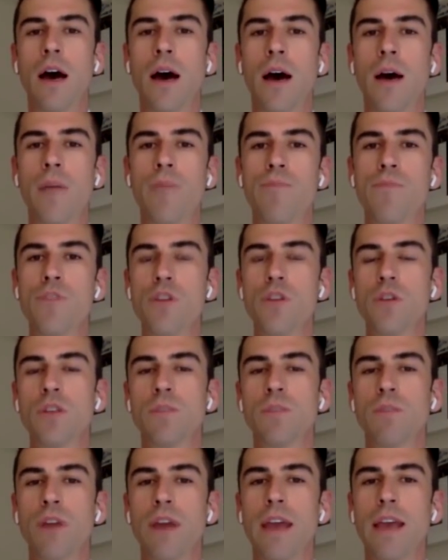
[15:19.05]
news
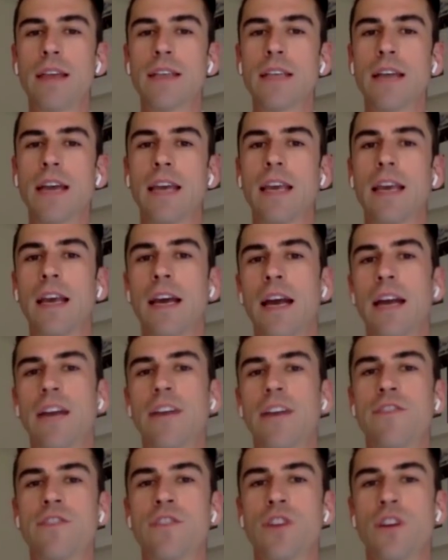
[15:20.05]
breaks. I can kind
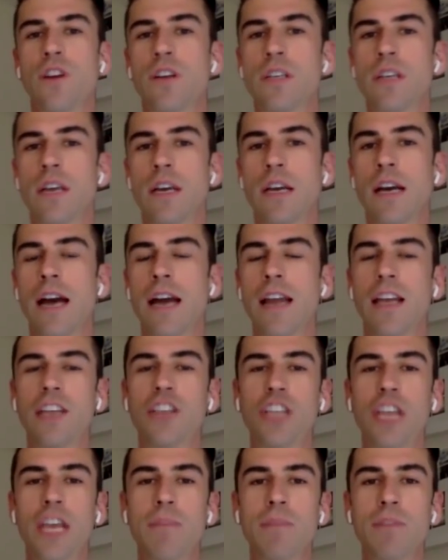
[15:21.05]
of turn to a guy like
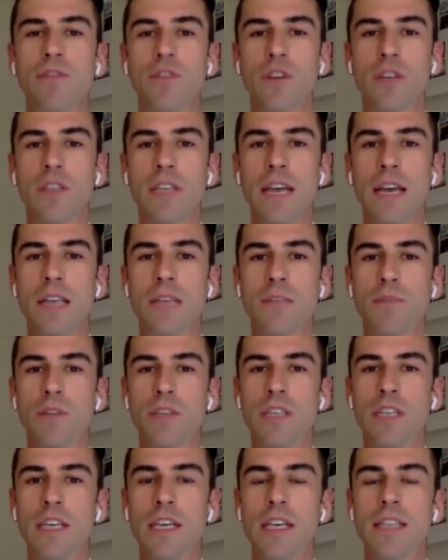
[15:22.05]
James for his
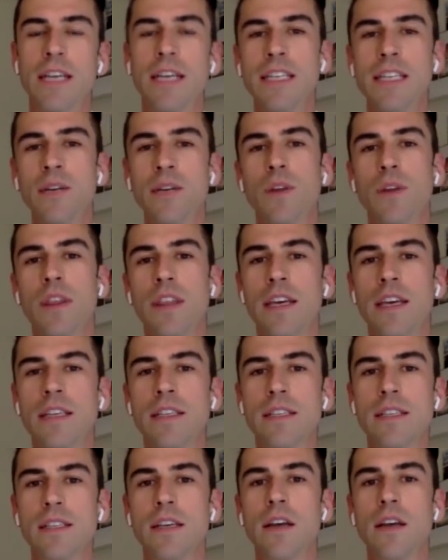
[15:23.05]
expertise. I did with
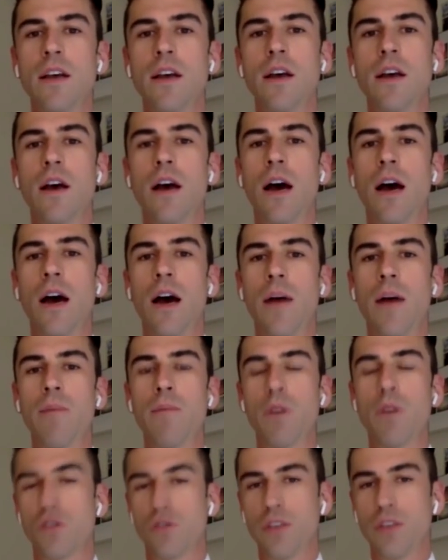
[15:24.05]
this
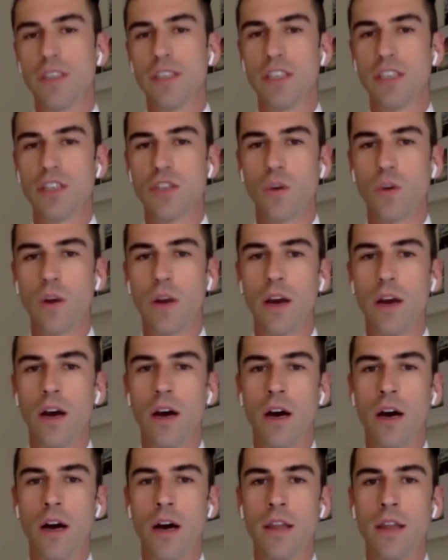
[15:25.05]
most recent story
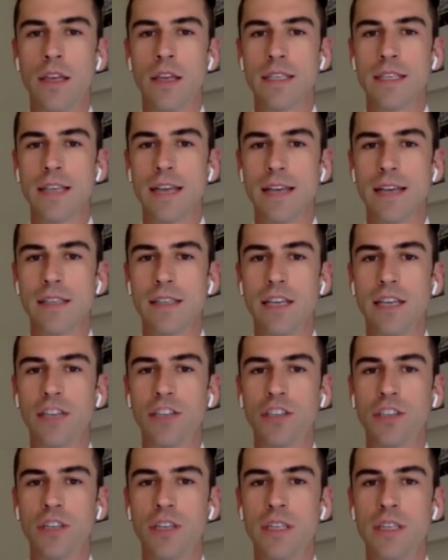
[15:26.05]
on the
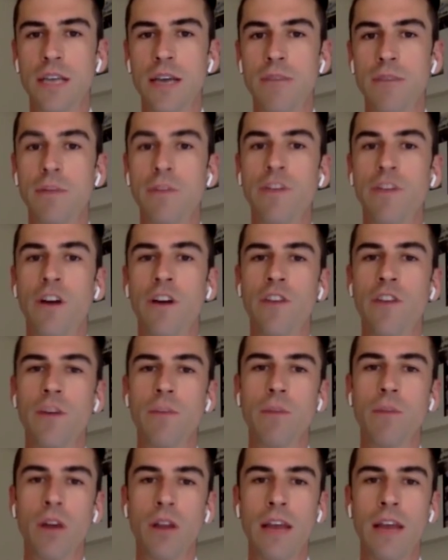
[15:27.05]
assassination attempt involving
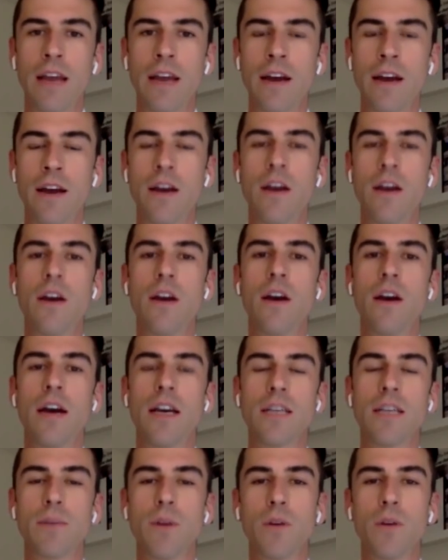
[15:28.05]
Barletta. I
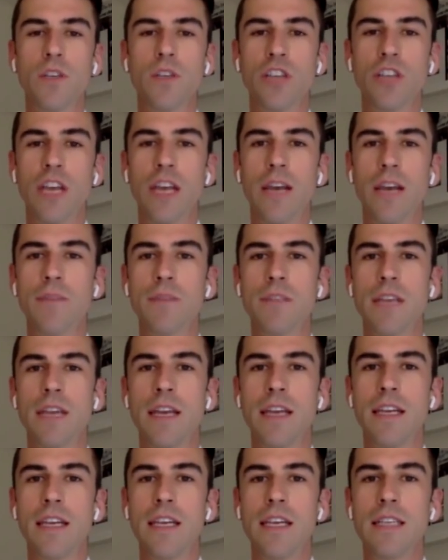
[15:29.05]
spoke to James, and
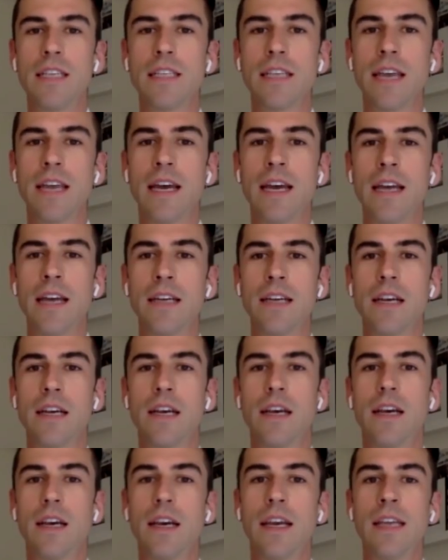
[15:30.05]
he said
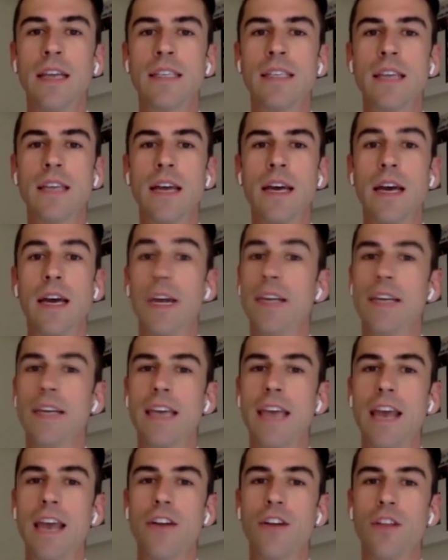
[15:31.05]
it's an
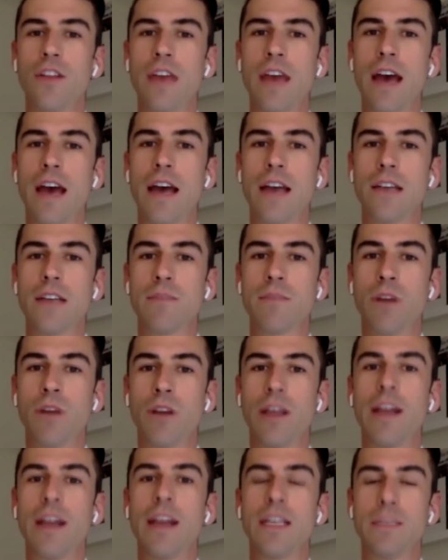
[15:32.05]
indicator that
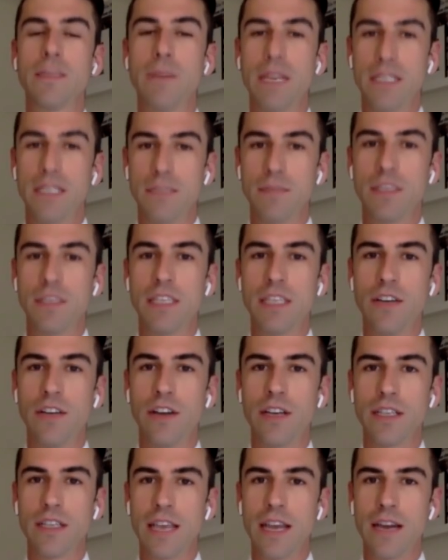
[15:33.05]
Barletta has made some
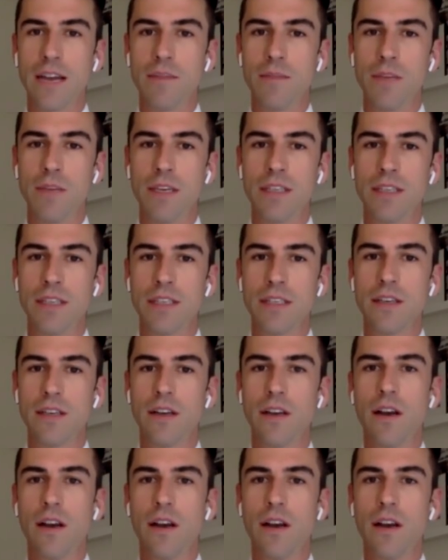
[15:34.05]
serious enemies,